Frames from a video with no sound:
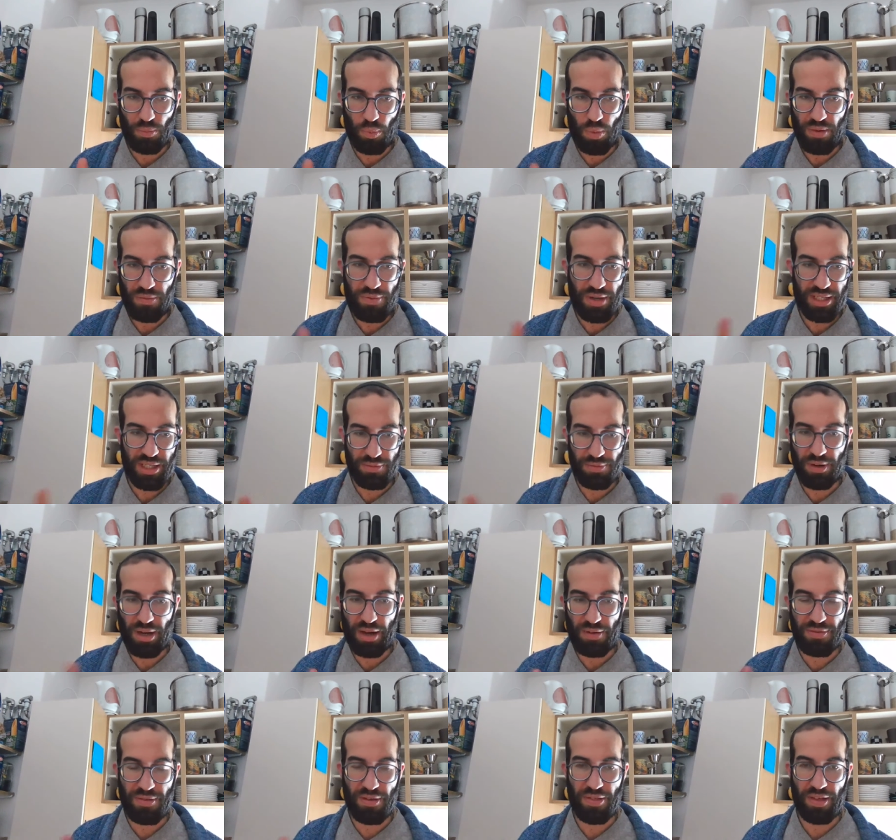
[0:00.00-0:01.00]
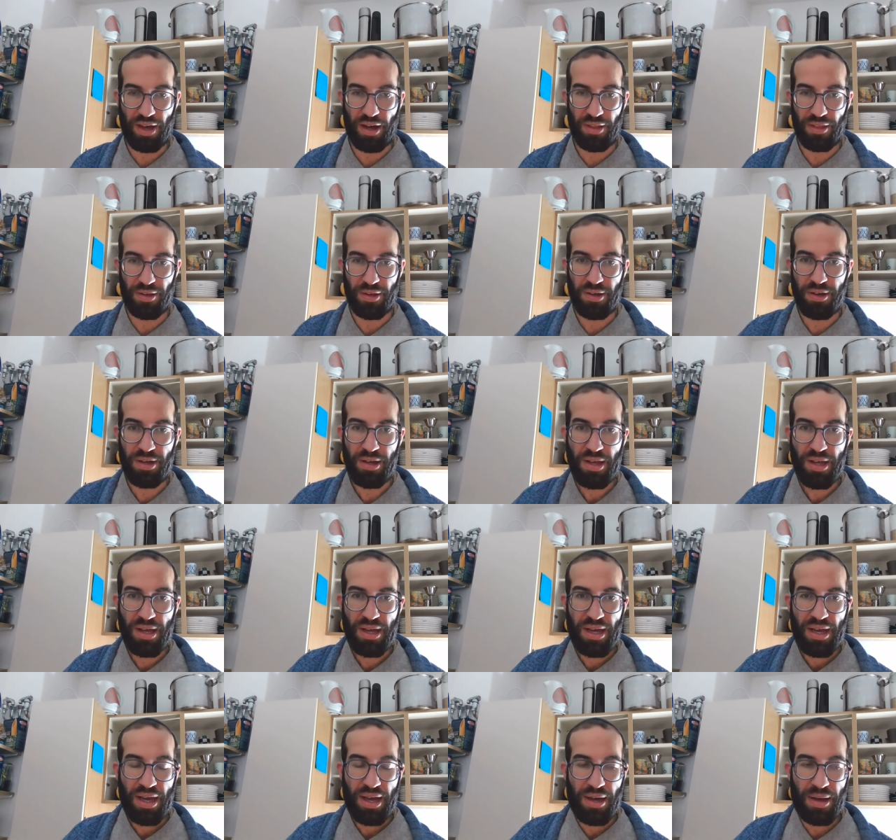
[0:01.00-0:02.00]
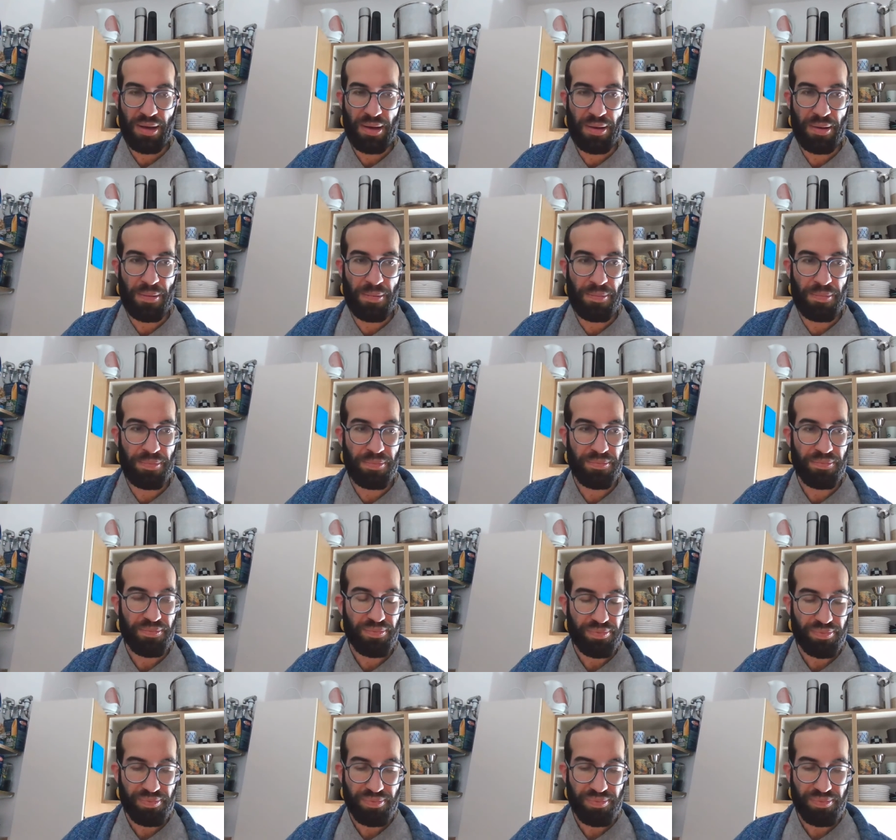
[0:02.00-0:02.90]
one festival after the other, um,